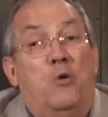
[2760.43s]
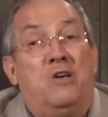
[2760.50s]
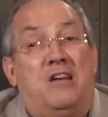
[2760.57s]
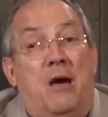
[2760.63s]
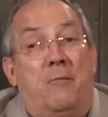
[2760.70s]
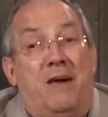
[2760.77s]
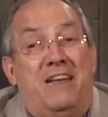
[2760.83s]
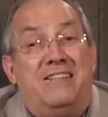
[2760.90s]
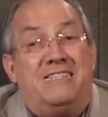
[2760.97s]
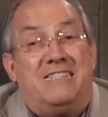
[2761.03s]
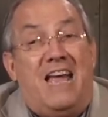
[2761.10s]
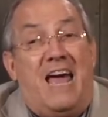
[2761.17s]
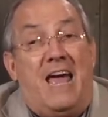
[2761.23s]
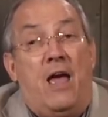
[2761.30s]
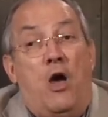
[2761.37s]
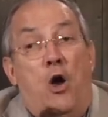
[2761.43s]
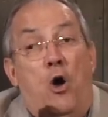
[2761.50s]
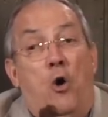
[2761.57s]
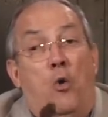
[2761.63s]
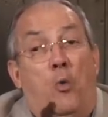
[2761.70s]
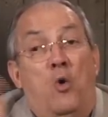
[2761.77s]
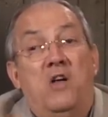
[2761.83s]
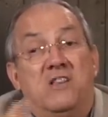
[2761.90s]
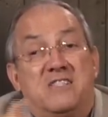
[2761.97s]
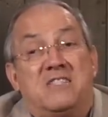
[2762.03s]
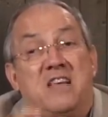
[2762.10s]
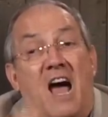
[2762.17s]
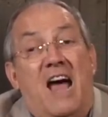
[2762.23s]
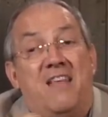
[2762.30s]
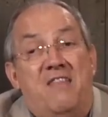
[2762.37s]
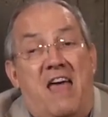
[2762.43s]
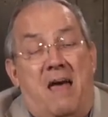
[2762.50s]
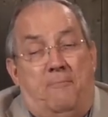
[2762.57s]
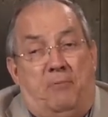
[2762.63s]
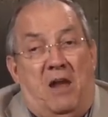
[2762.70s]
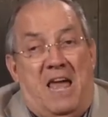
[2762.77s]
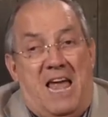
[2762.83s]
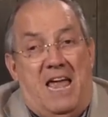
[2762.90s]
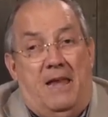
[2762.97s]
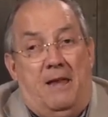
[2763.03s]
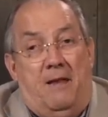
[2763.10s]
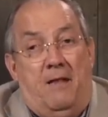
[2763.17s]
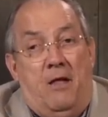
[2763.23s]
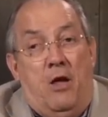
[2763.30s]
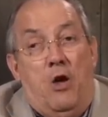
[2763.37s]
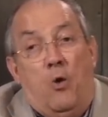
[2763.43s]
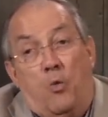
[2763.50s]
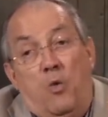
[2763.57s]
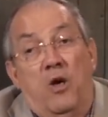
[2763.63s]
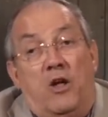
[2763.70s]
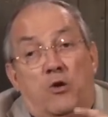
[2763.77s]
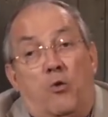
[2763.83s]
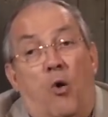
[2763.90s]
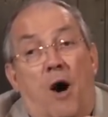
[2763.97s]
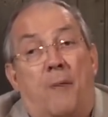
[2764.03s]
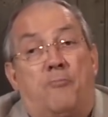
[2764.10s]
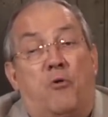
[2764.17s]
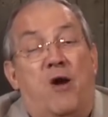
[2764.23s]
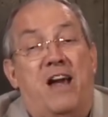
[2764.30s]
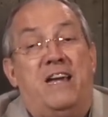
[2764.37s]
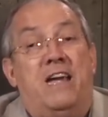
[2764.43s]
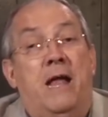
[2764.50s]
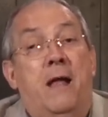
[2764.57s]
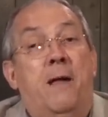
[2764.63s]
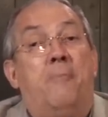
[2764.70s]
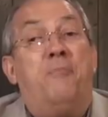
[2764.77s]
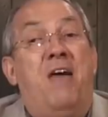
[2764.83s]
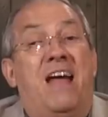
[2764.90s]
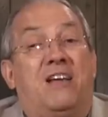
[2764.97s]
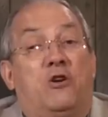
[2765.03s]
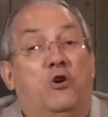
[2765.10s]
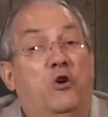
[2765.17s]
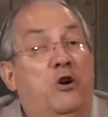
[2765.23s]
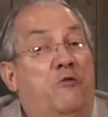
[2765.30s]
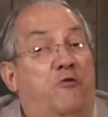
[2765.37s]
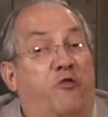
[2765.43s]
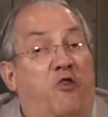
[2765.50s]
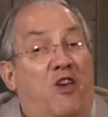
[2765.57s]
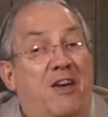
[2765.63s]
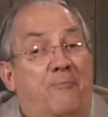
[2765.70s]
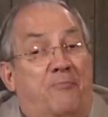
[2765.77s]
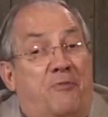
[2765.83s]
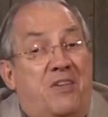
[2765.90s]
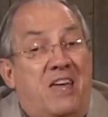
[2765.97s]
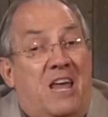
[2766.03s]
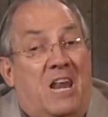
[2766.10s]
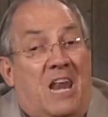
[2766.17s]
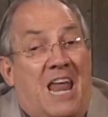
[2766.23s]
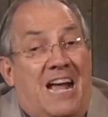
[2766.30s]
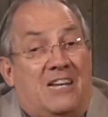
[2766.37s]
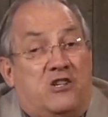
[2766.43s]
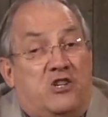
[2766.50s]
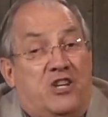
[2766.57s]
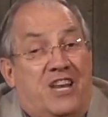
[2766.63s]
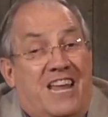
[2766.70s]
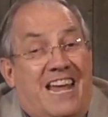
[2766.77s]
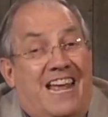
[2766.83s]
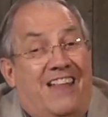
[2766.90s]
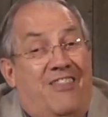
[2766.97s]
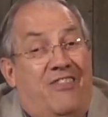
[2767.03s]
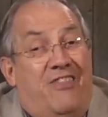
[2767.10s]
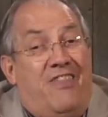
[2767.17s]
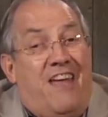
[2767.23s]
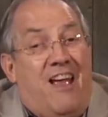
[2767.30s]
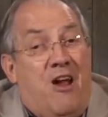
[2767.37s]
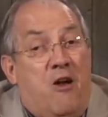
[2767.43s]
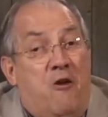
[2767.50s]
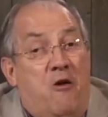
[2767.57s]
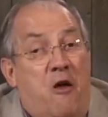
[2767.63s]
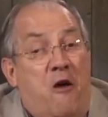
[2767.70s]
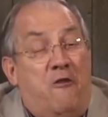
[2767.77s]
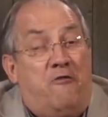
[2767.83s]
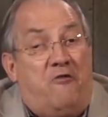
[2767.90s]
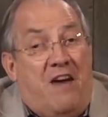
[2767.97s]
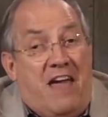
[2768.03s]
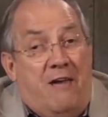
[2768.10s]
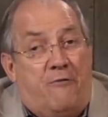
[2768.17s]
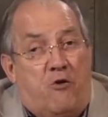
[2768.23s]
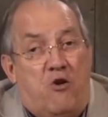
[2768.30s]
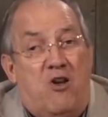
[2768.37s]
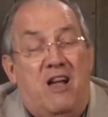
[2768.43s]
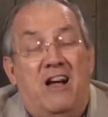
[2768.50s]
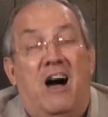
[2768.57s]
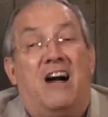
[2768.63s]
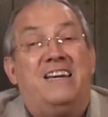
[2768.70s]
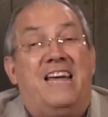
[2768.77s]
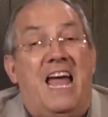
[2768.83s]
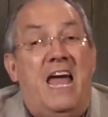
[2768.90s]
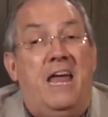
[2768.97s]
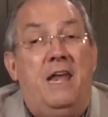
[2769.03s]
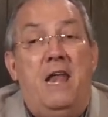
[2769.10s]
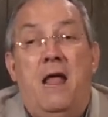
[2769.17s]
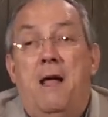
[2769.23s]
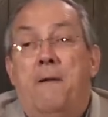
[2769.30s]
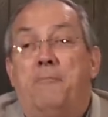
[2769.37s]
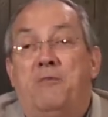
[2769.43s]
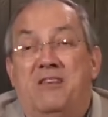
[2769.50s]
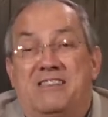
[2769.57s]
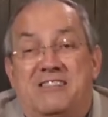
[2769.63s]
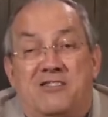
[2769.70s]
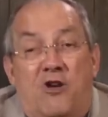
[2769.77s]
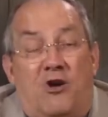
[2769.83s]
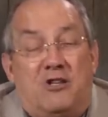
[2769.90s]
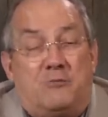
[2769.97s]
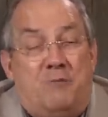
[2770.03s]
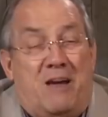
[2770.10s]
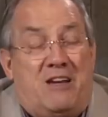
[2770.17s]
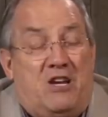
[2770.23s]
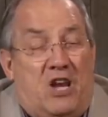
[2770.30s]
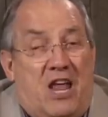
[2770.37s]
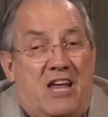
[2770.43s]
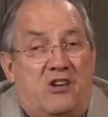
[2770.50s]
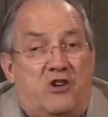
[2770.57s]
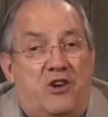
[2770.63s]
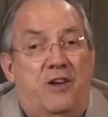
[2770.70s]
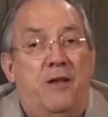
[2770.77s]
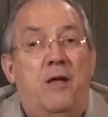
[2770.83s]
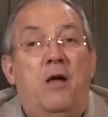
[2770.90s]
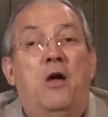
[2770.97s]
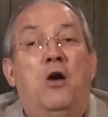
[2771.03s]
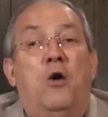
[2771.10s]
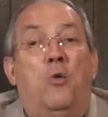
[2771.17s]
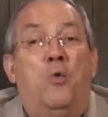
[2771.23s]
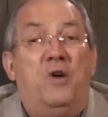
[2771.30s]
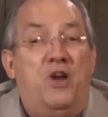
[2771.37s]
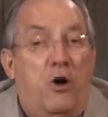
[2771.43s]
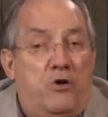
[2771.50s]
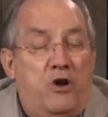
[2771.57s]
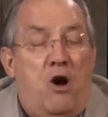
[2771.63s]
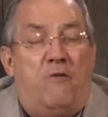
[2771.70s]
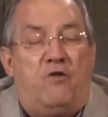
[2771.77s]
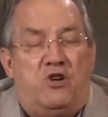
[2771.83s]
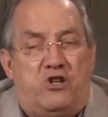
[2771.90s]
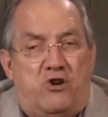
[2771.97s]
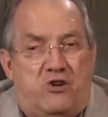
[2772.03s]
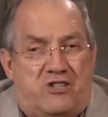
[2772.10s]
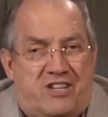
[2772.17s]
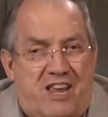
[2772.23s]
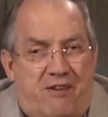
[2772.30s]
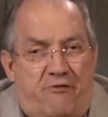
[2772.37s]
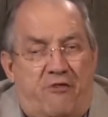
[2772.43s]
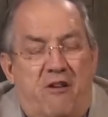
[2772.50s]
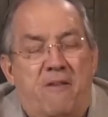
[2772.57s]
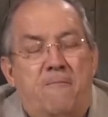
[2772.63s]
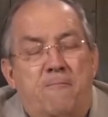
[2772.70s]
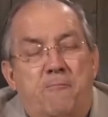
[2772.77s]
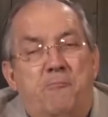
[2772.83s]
would come out and say, we'll sign that plan, we'll cooperate, that could flip the election in their favor. Again, this is all speculation. We don't know for sure, Steve.